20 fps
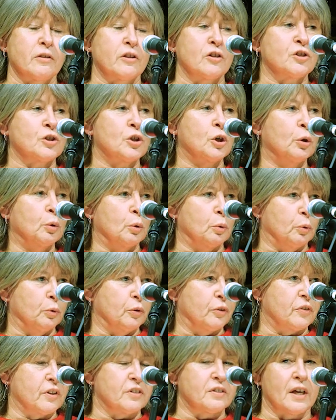the
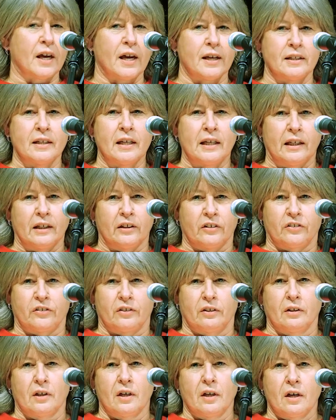tools, the
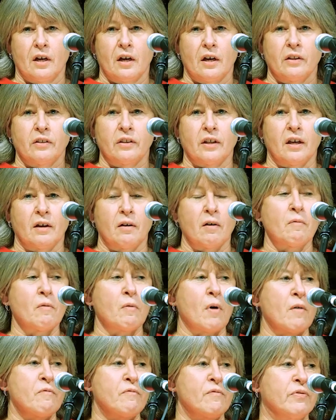techniques, the
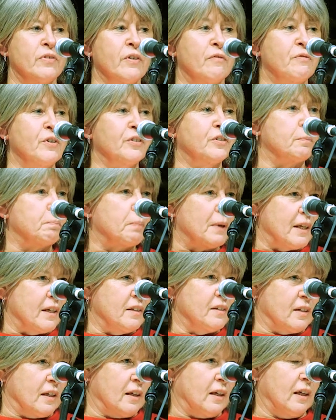
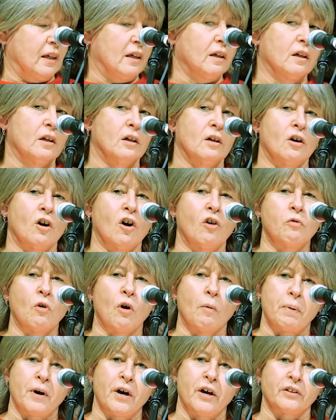visibility of
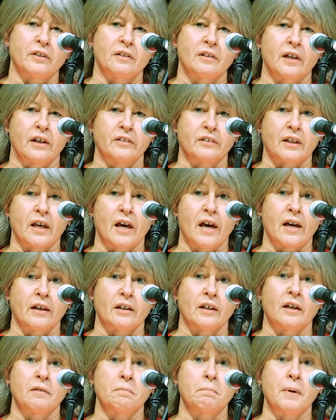what personalised
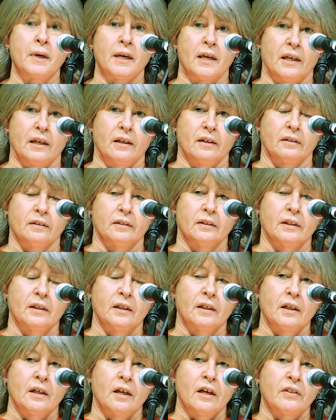care can be,
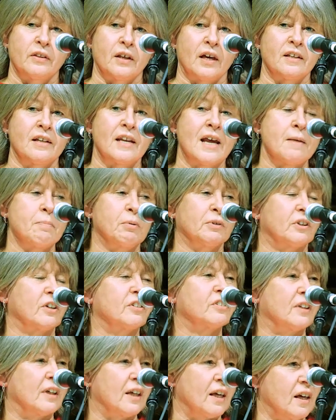that enabled
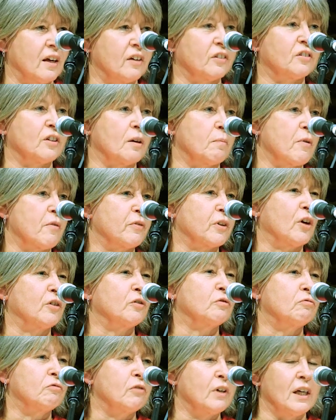us to hear some of
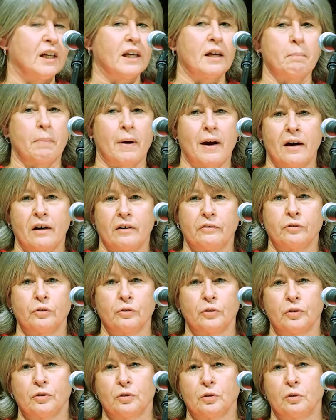those really
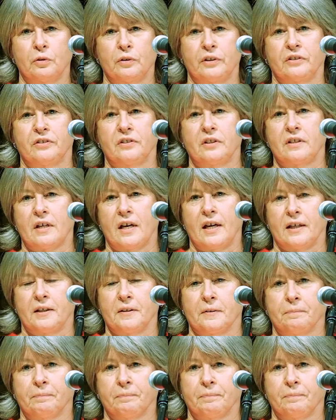powerful stories today.